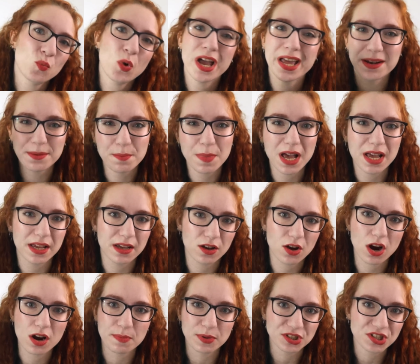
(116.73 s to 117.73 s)
when my
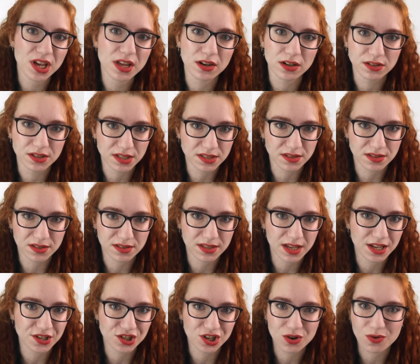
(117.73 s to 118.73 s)
carpal tunnel doesn't
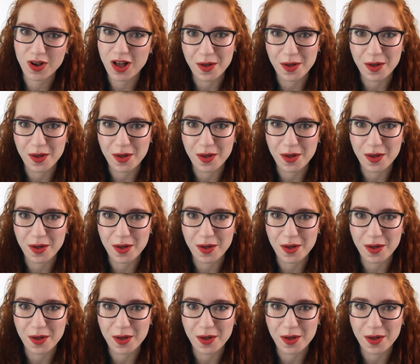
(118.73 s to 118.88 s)
decide to go